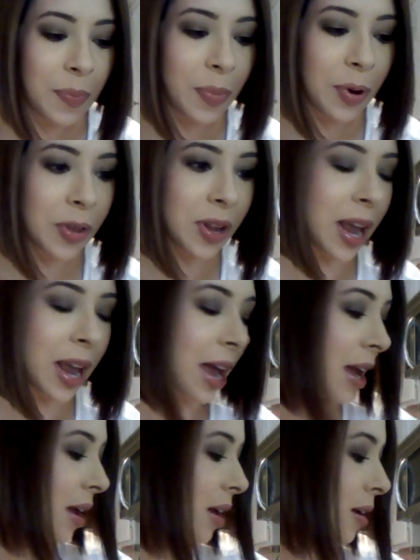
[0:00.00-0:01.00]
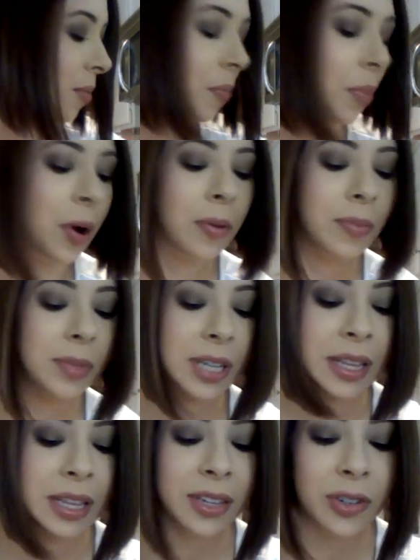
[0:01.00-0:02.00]
birthday balms.
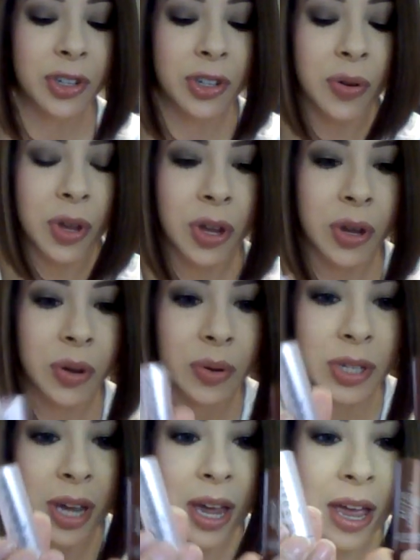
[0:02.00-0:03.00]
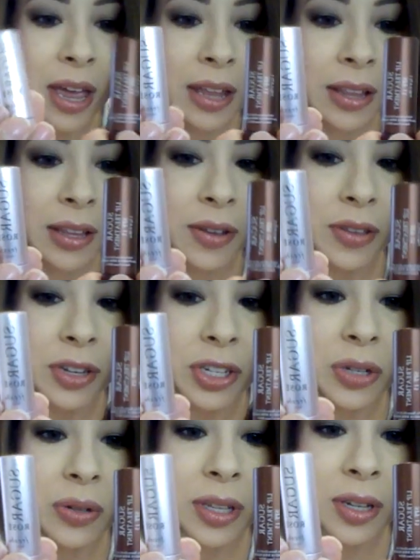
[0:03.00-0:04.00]
And these are so cute. They're the
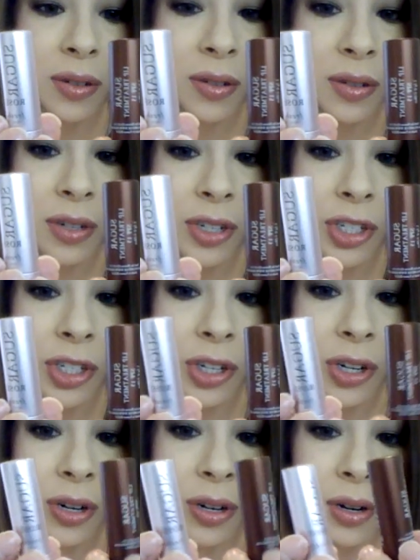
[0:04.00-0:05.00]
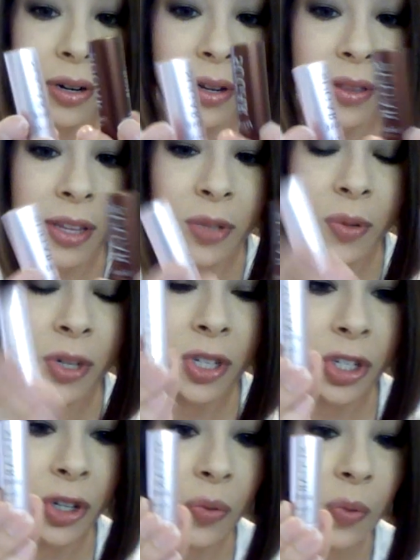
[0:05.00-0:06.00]
two little sugar, this one's
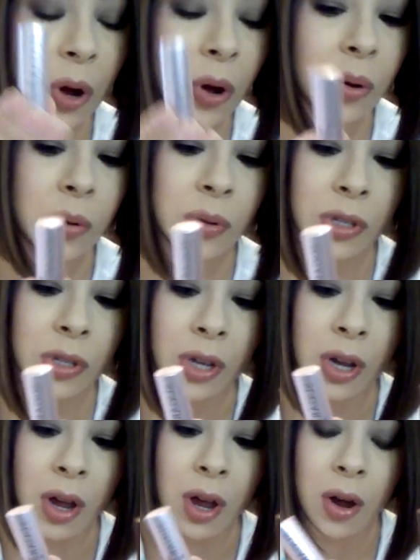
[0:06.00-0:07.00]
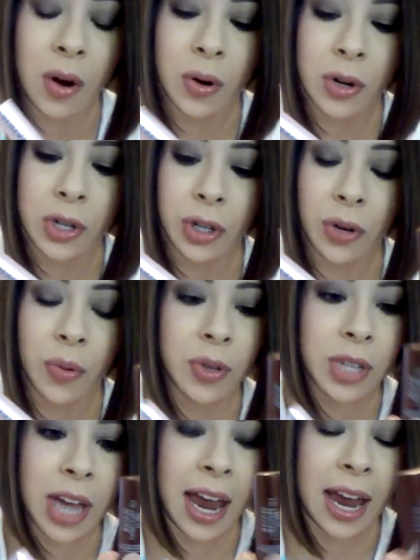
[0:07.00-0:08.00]
Sugar Rose or Sugar
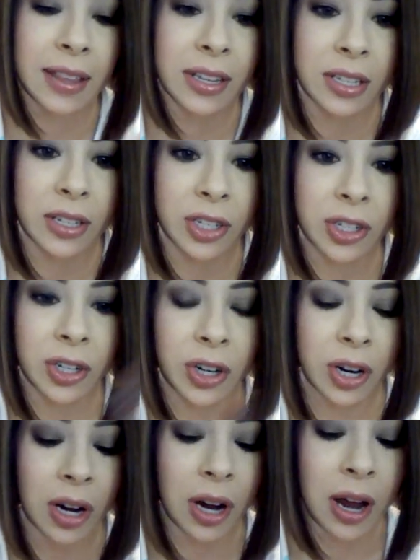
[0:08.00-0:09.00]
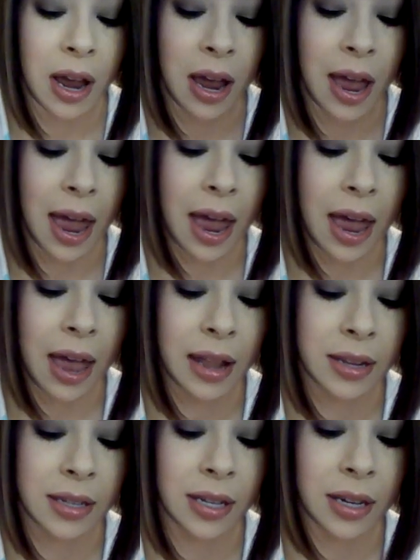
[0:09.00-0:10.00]
Rosé, and this is Sugar. And